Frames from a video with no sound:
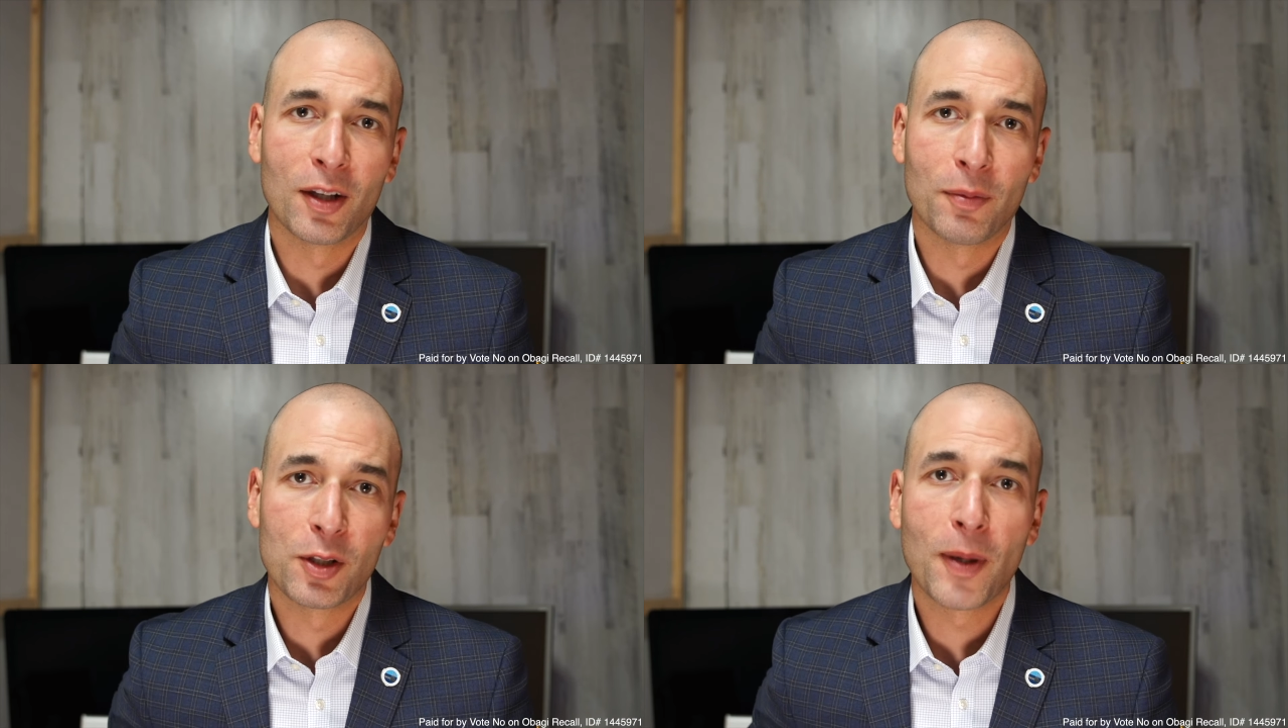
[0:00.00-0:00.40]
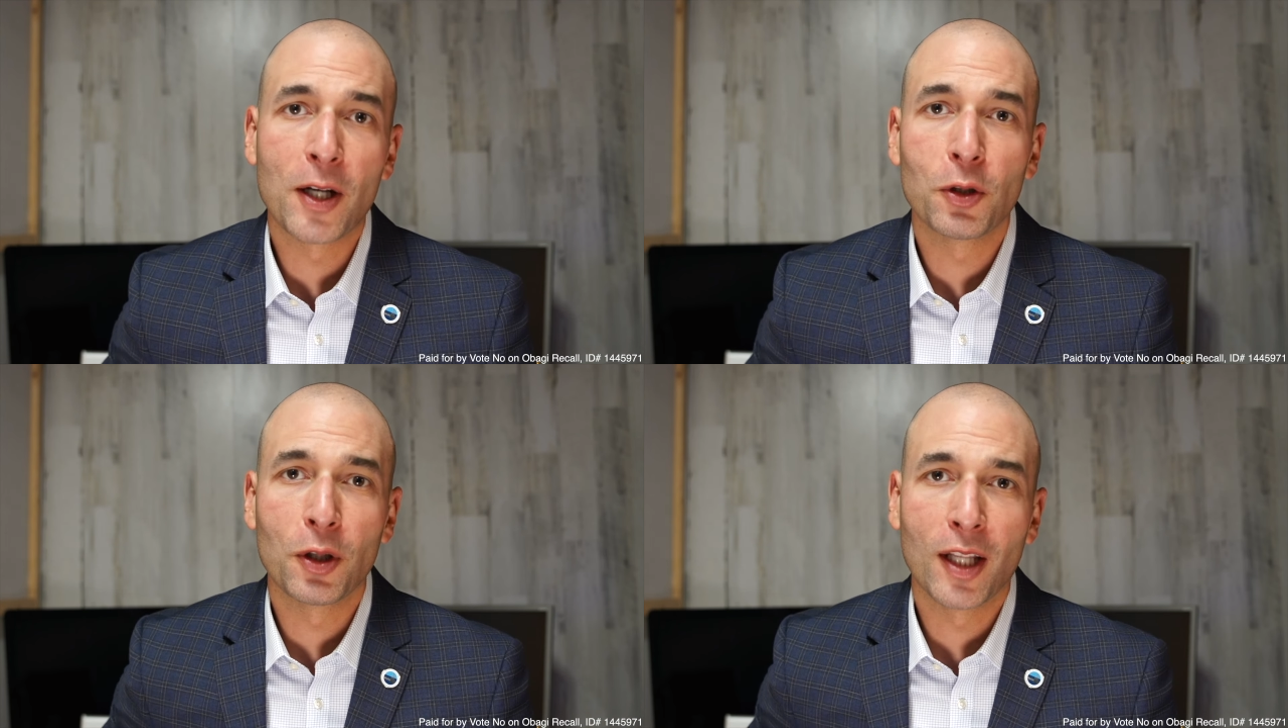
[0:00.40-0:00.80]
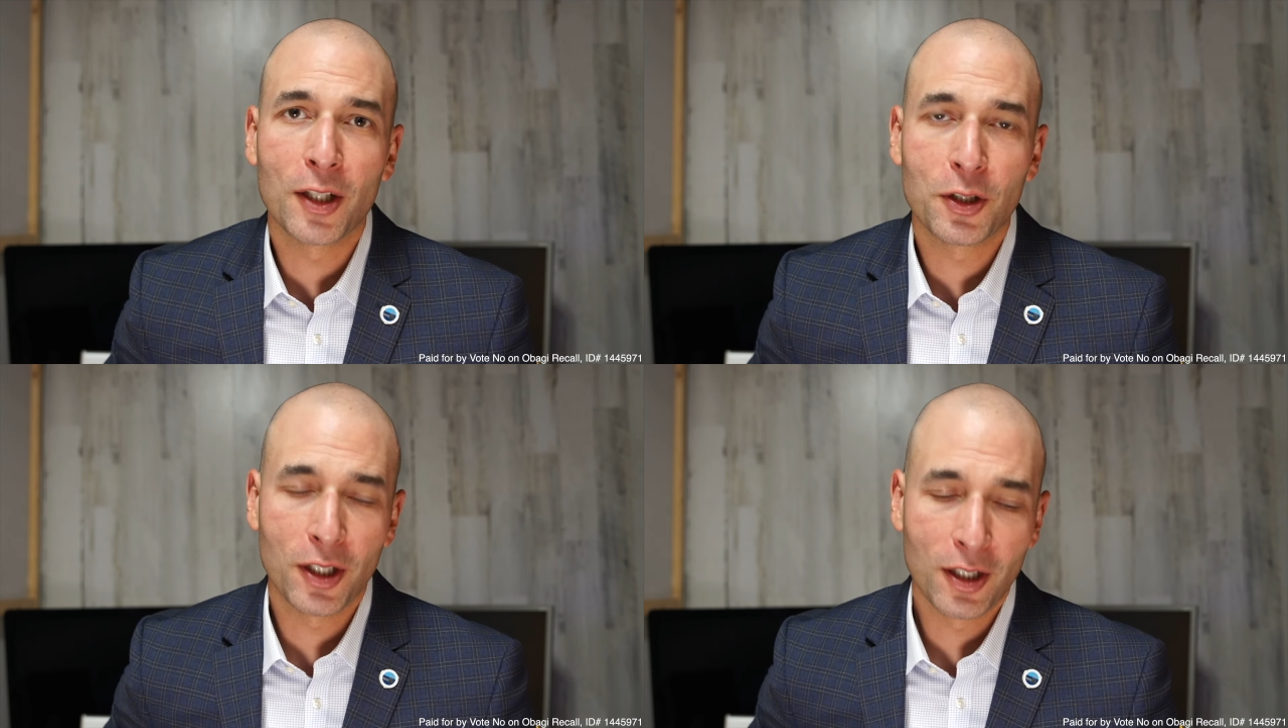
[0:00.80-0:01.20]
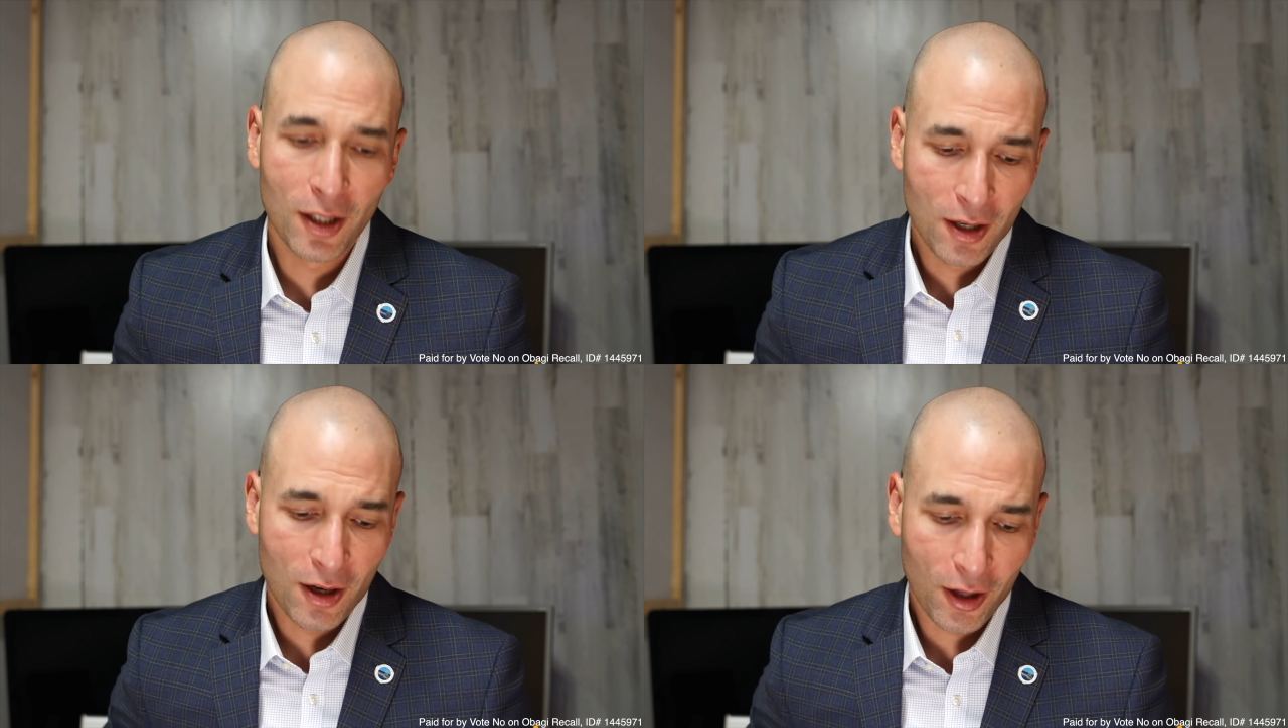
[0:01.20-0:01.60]
special election
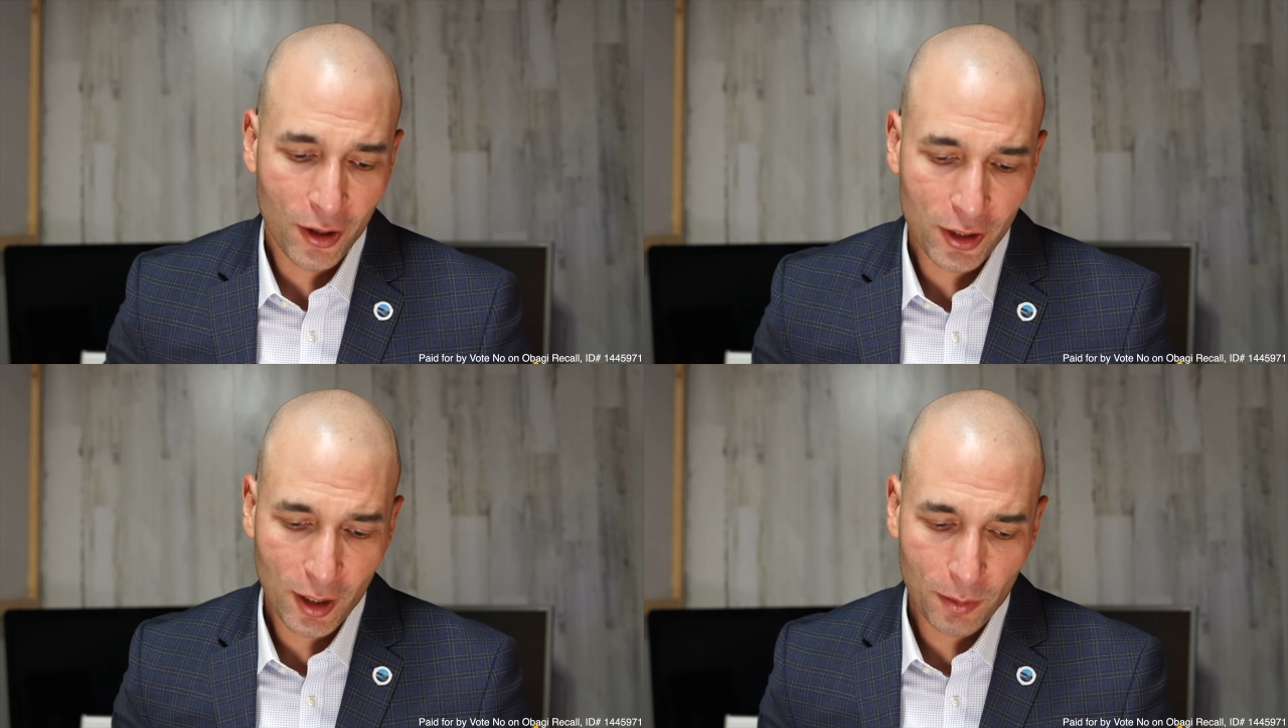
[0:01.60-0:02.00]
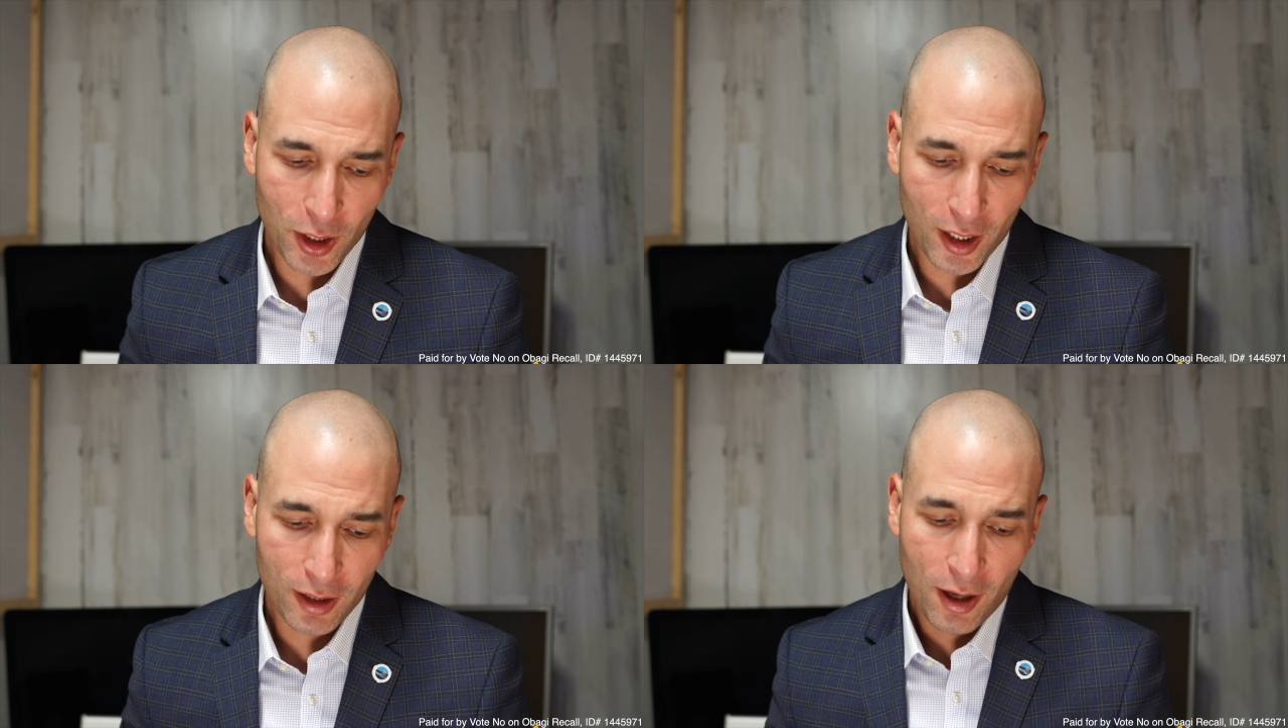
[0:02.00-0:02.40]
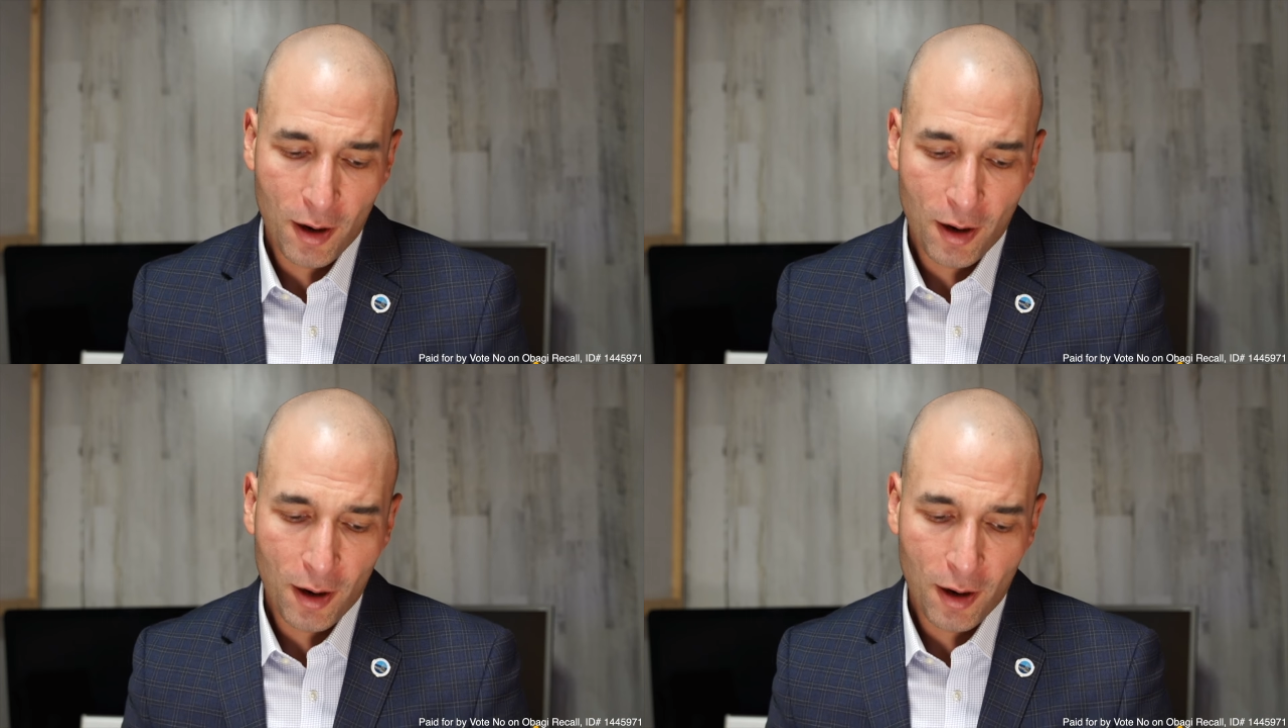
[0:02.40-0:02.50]
on this subject